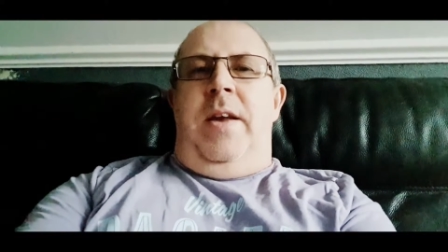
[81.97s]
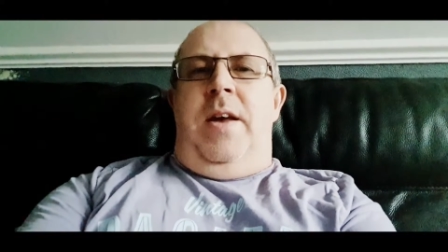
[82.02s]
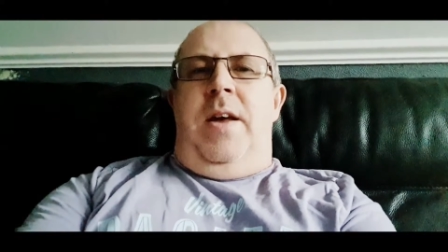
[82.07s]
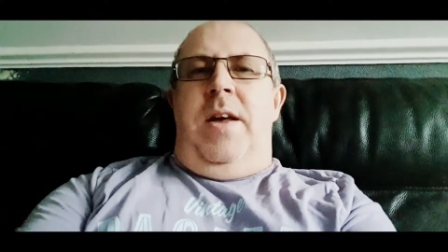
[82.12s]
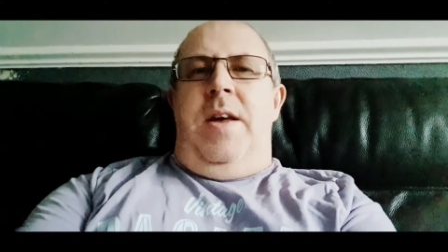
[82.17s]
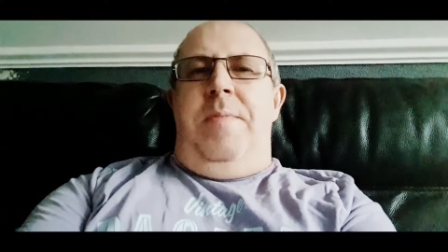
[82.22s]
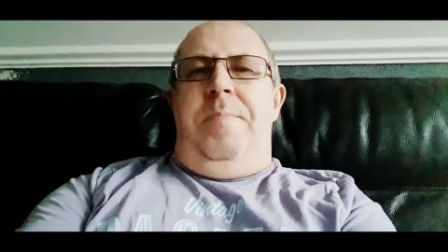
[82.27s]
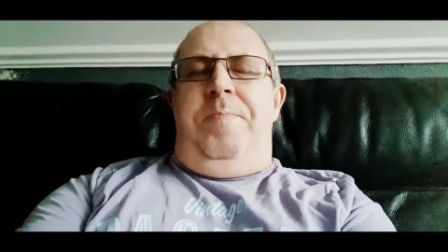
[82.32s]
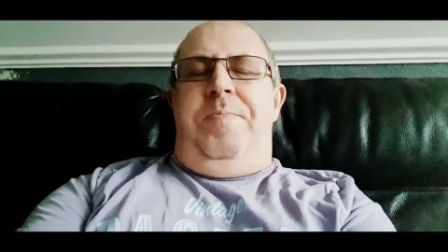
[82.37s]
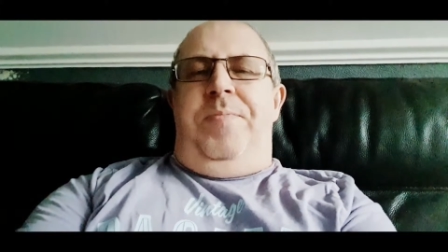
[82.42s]

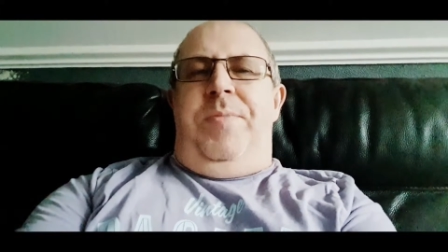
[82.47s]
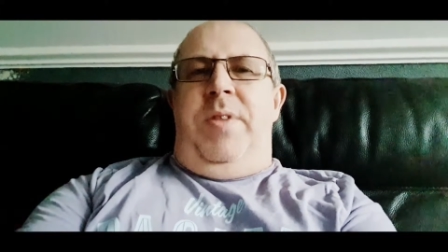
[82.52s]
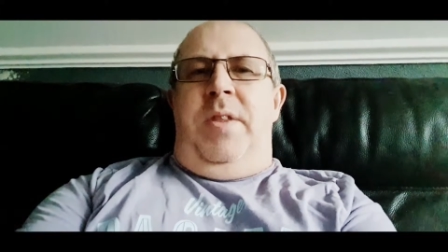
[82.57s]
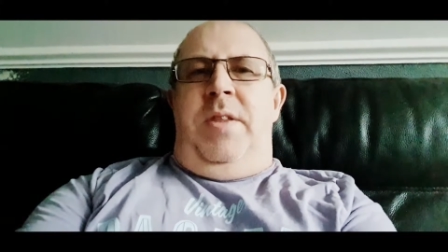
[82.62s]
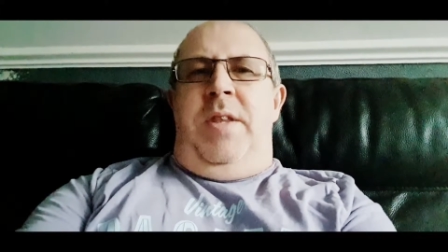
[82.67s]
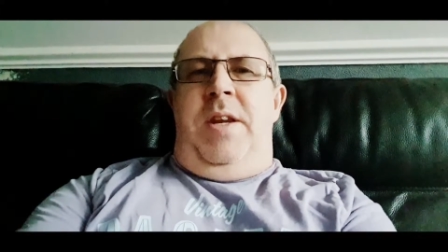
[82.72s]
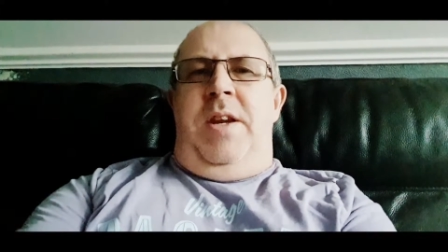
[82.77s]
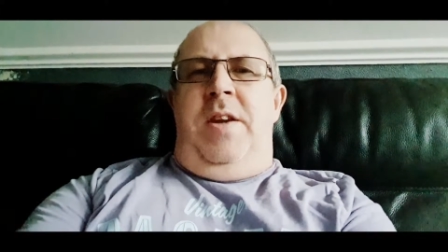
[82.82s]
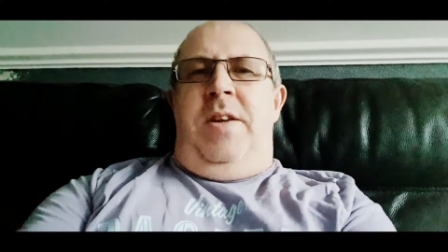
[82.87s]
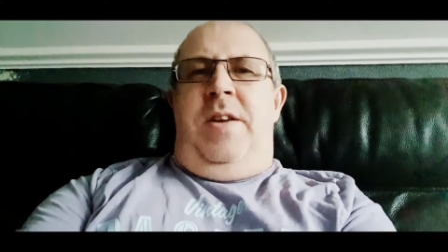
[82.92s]
um,
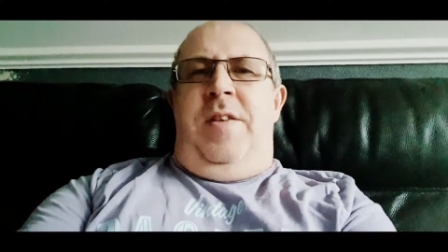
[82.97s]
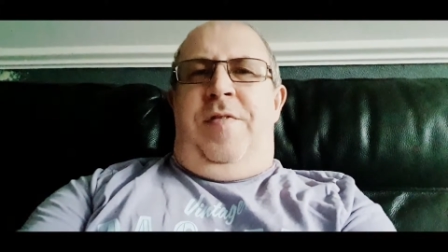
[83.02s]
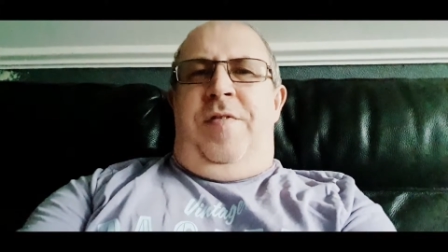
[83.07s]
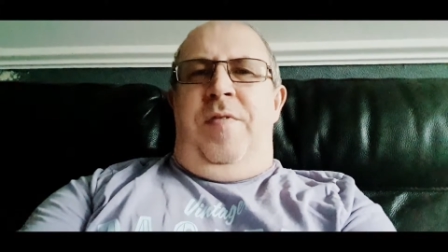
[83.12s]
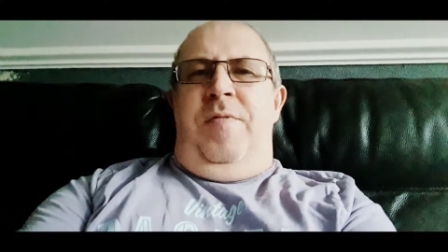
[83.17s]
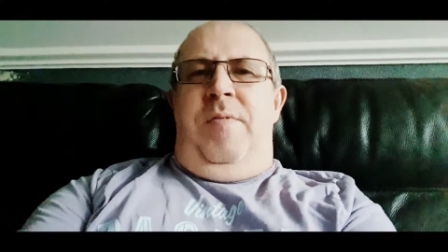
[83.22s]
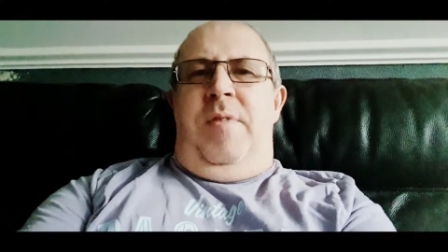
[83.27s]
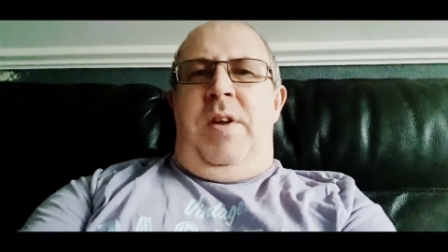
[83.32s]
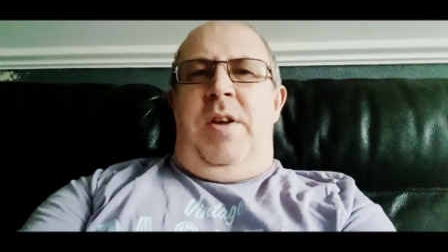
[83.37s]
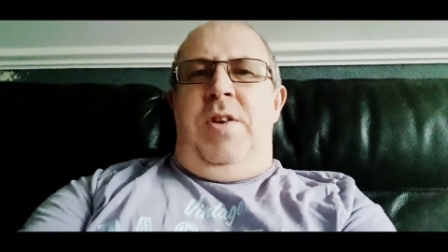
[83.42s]
they did a
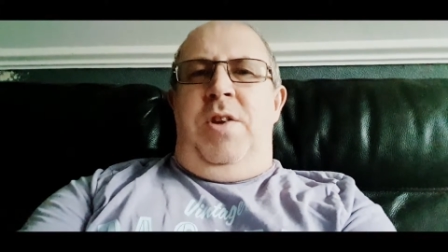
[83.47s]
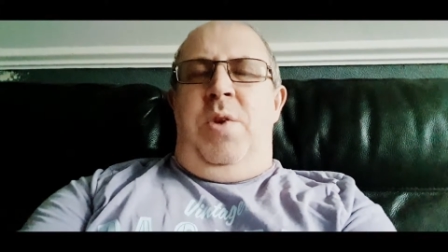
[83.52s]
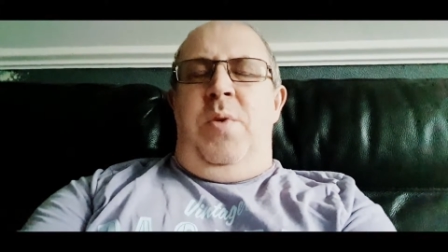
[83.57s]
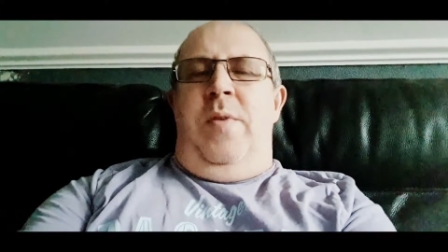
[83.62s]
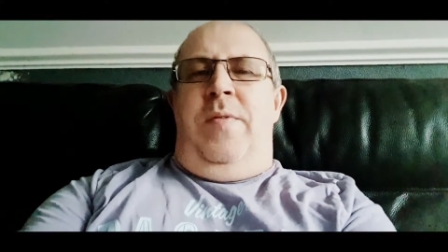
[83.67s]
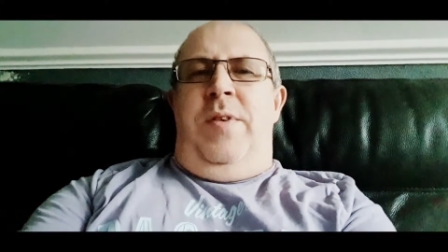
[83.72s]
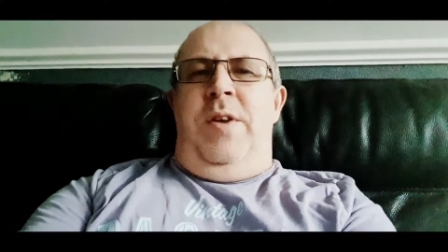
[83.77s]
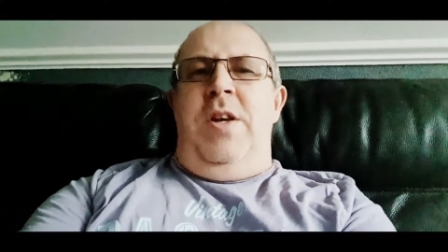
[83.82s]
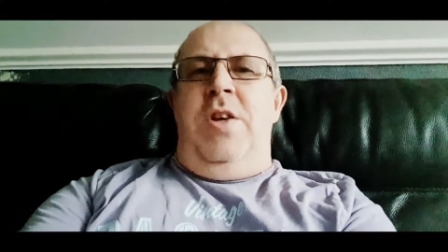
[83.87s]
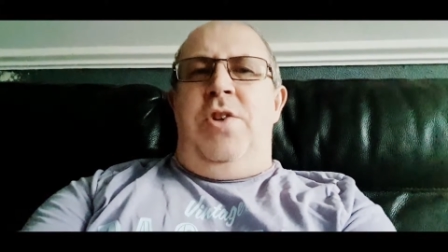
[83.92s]
different, a
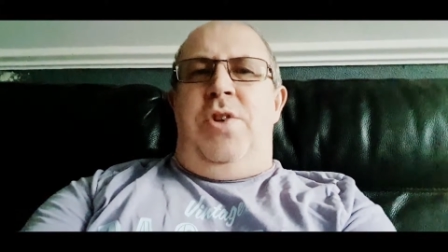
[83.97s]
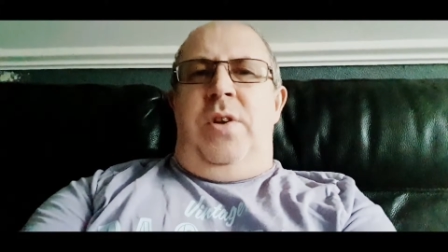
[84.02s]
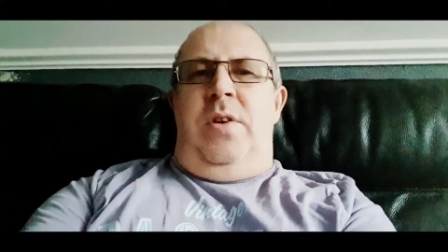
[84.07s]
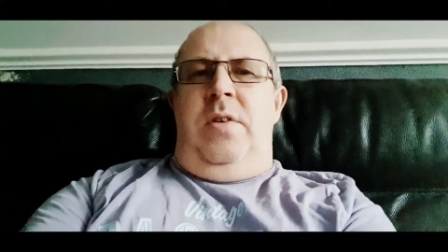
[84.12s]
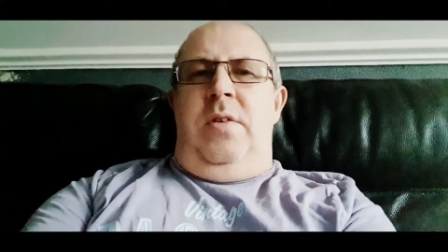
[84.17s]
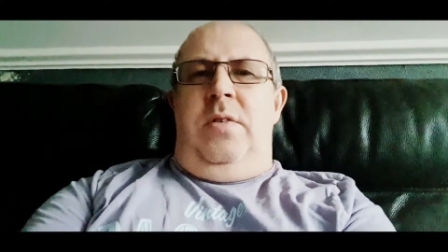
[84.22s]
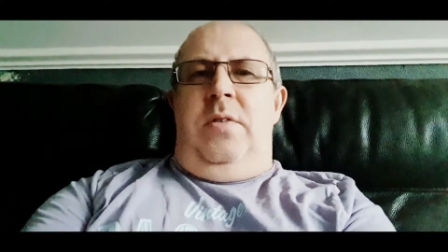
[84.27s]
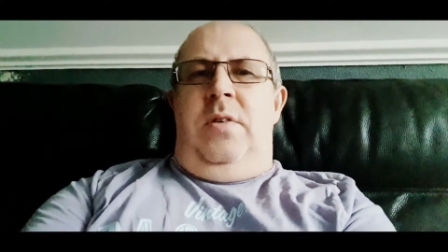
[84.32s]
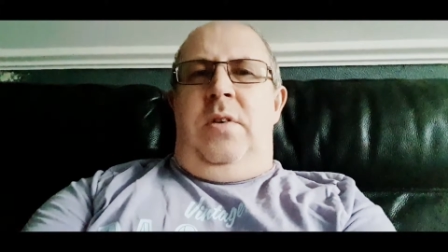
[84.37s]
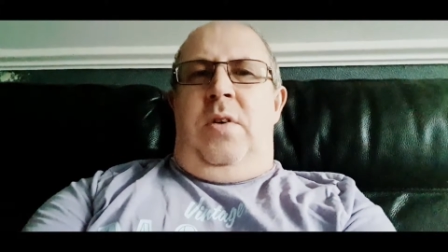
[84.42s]
newer
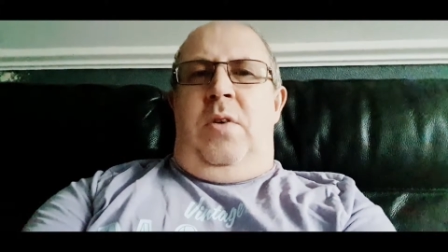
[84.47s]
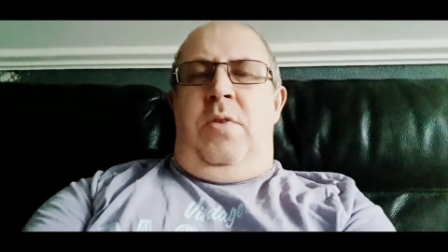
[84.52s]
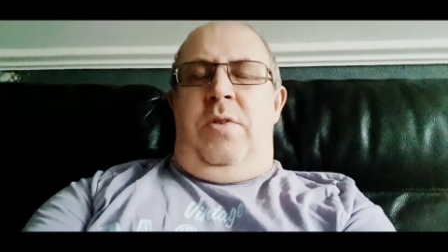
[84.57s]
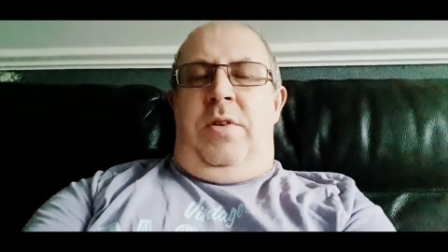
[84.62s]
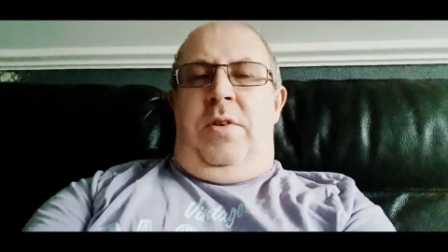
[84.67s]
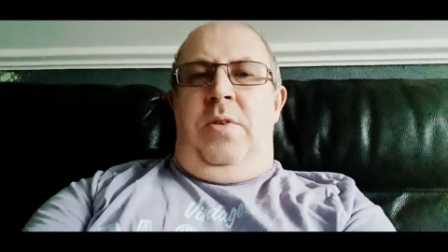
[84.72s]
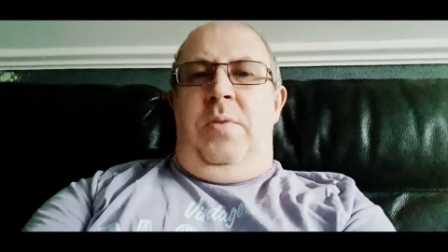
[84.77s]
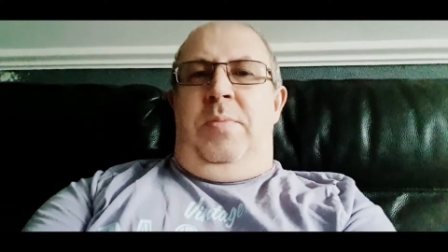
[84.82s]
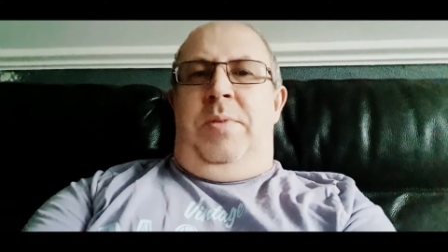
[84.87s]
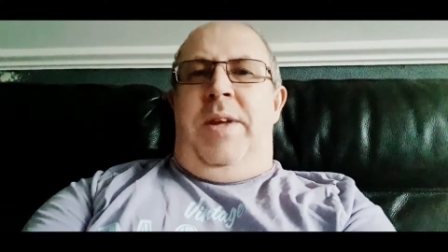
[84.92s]
version
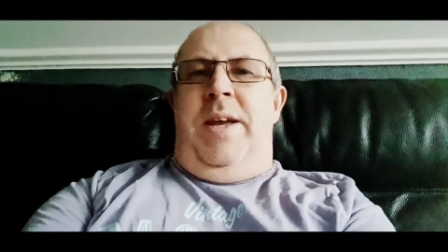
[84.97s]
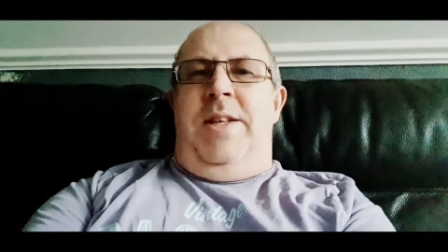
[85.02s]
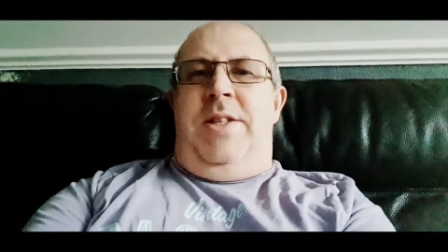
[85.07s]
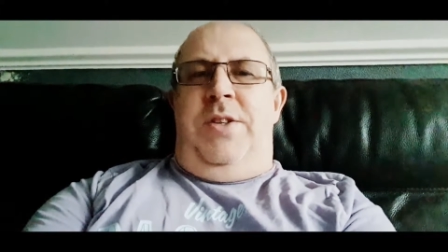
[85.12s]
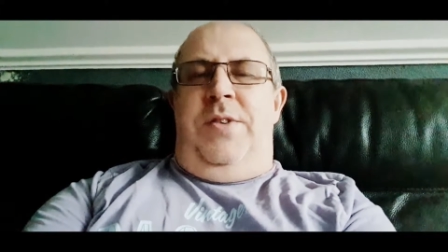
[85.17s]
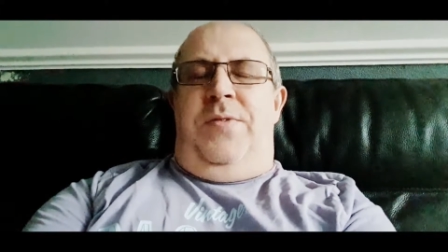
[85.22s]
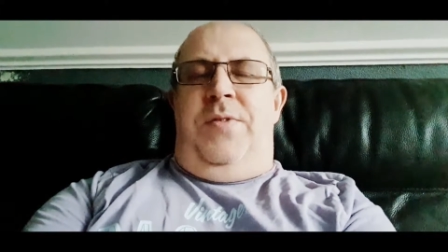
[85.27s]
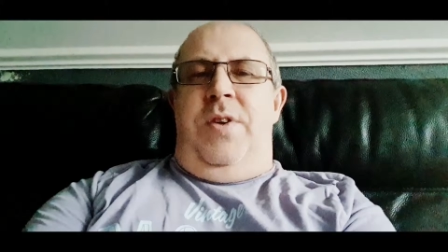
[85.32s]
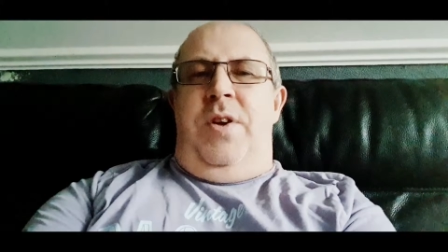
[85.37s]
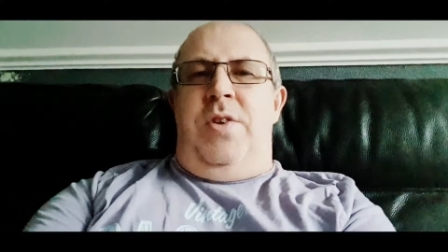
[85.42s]
or an
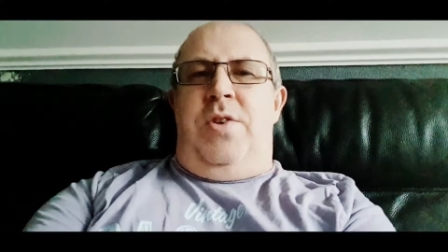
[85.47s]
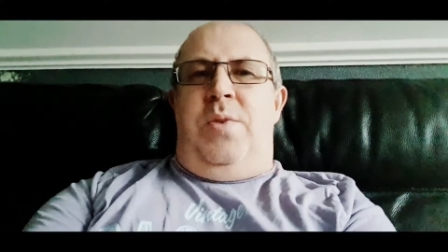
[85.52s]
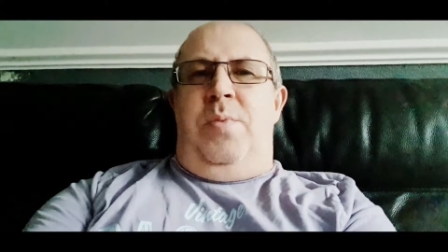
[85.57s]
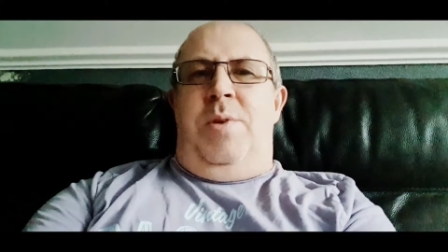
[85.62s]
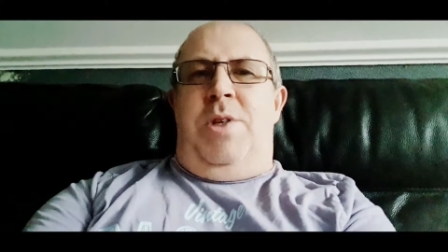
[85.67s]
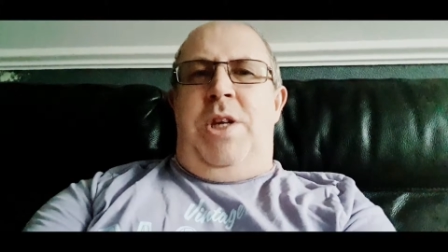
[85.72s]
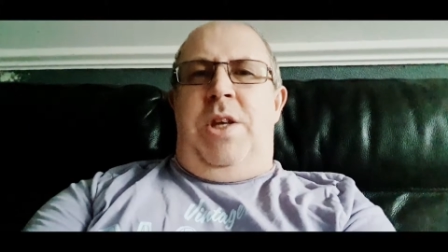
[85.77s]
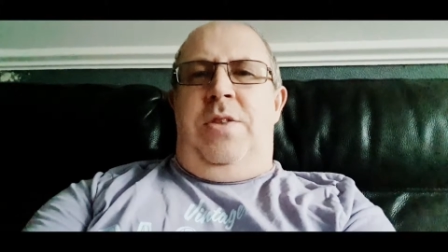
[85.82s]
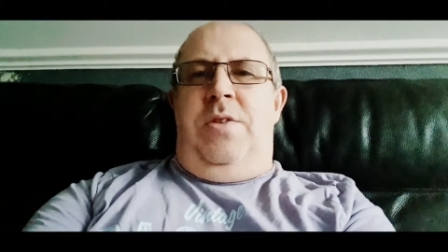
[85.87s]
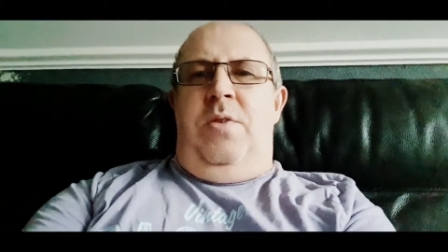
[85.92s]
updated
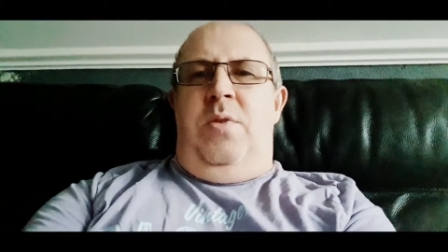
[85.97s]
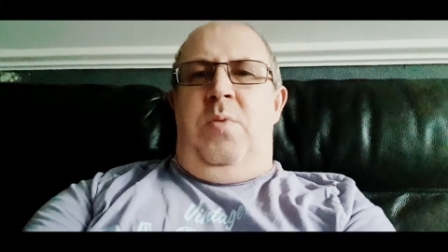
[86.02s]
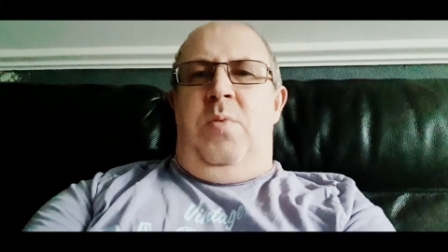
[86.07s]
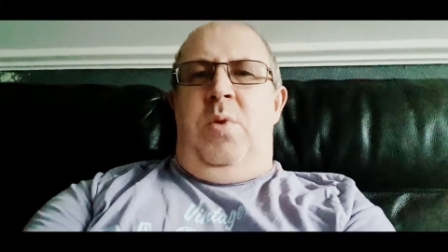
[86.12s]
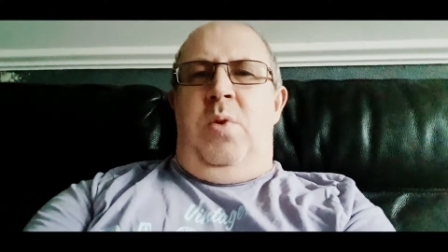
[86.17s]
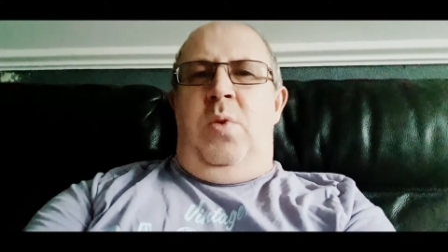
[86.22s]
version, which I thought,